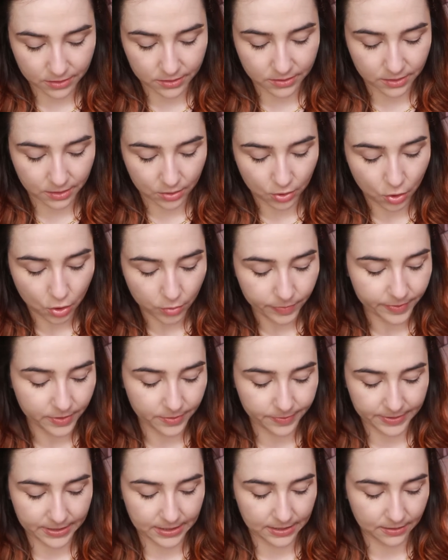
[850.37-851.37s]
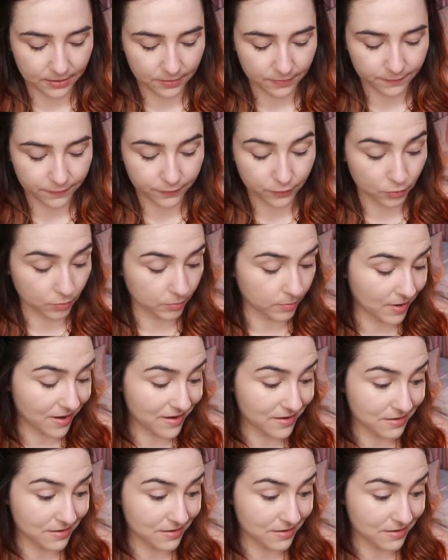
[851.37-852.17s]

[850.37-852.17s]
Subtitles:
the Copper Palette from